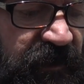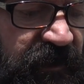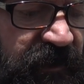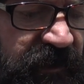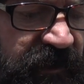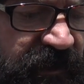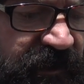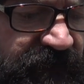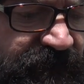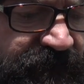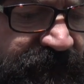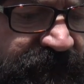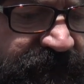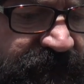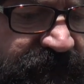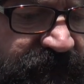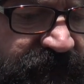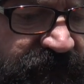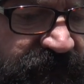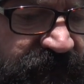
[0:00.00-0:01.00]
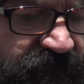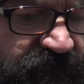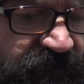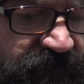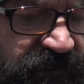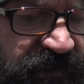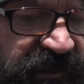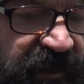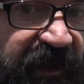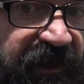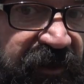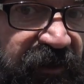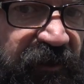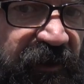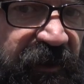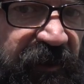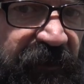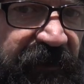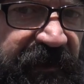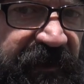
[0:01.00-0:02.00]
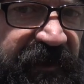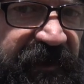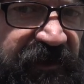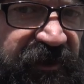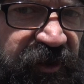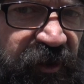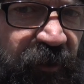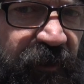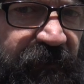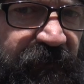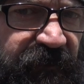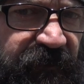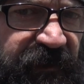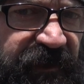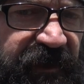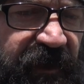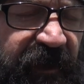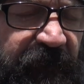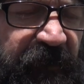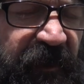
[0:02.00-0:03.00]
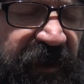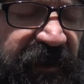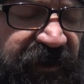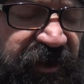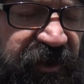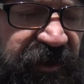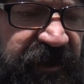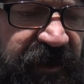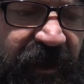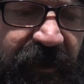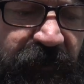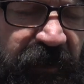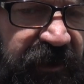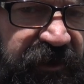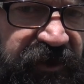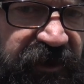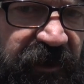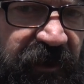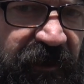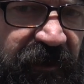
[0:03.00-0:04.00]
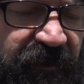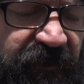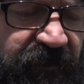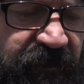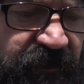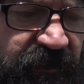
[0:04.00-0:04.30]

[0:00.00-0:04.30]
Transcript: Um, yeah, I do a little things to them, not much, not much at all.